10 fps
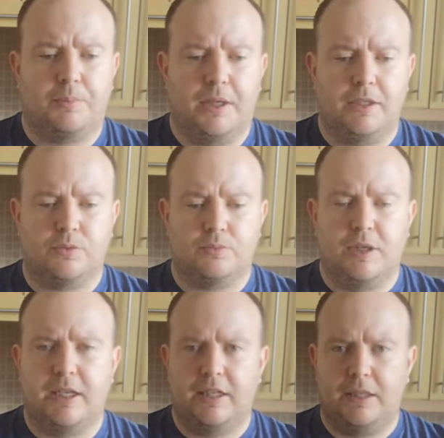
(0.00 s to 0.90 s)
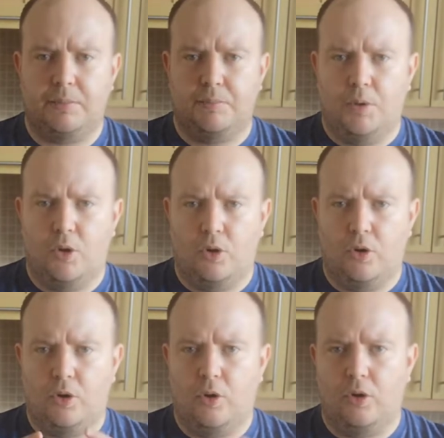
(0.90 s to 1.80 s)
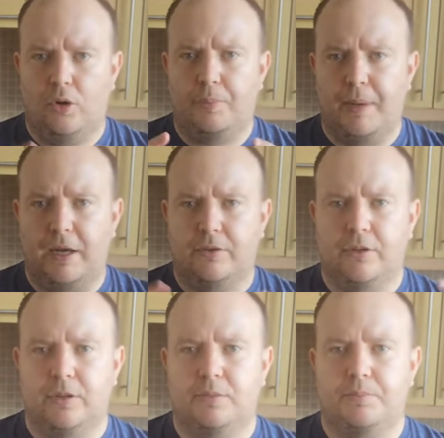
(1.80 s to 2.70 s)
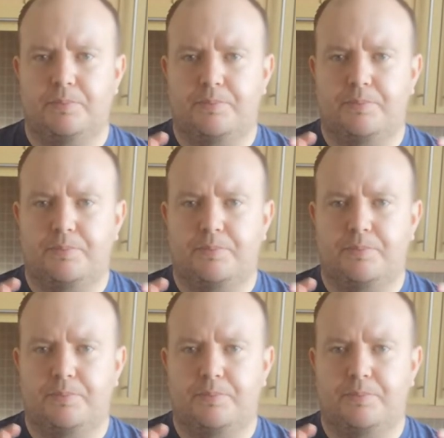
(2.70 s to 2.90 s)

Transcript: but it's really more all about the